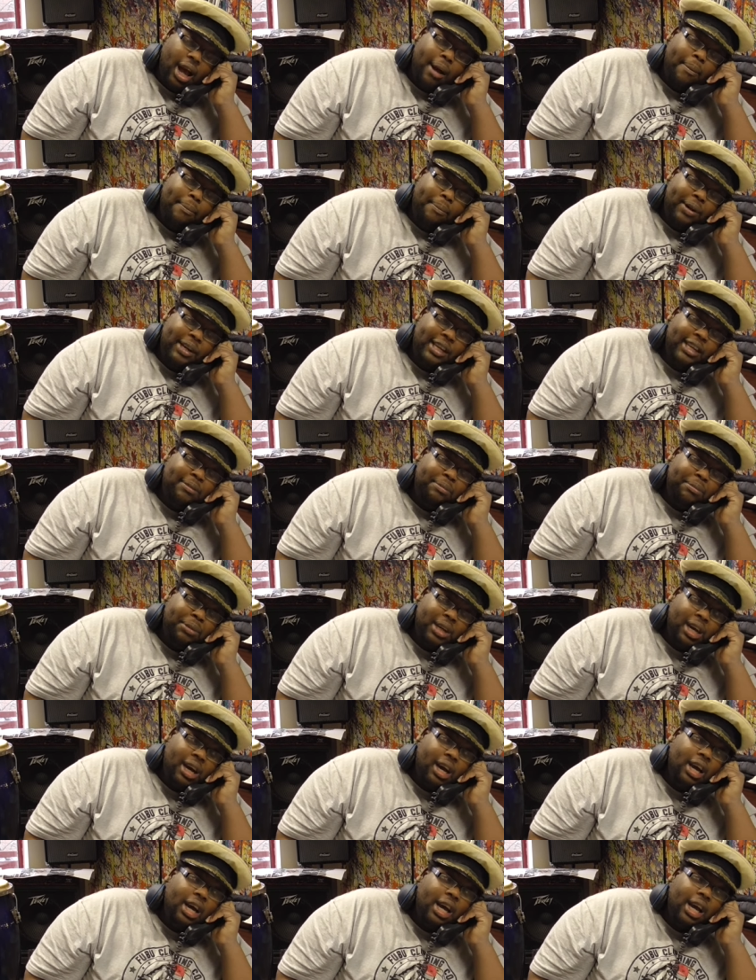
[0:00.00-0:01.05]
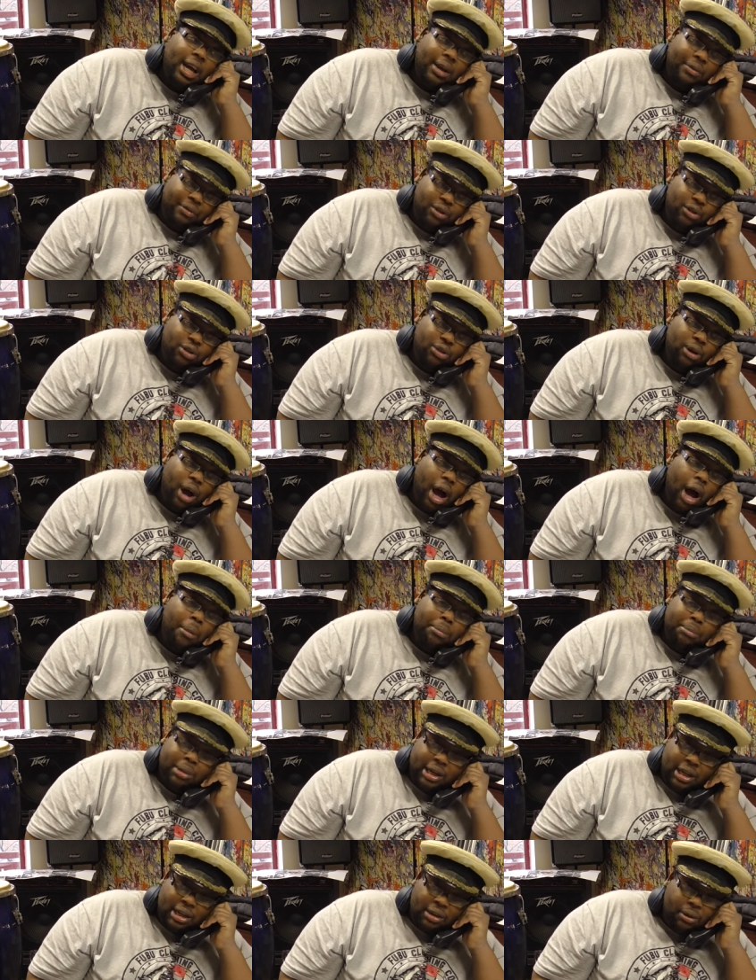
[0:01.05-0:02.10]
And believe me, uh, if you saw how
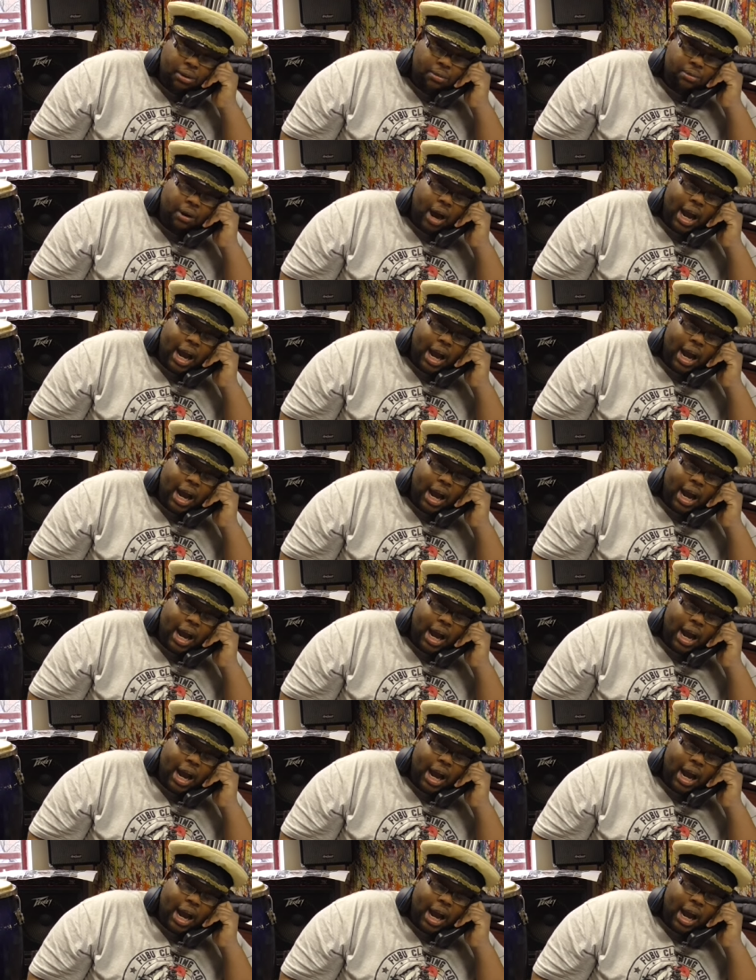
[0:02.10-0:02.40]
many were